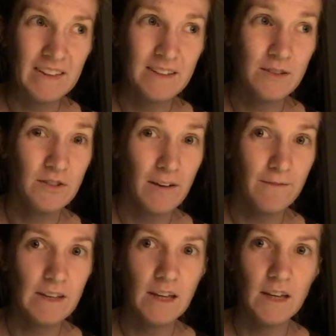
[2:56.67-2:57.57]
this is not
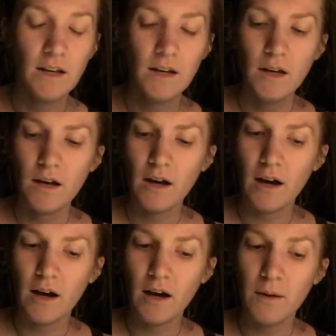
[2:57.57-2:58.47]
vegan,
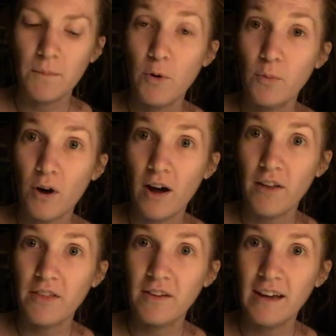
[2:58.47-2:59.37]
uh, bone broth.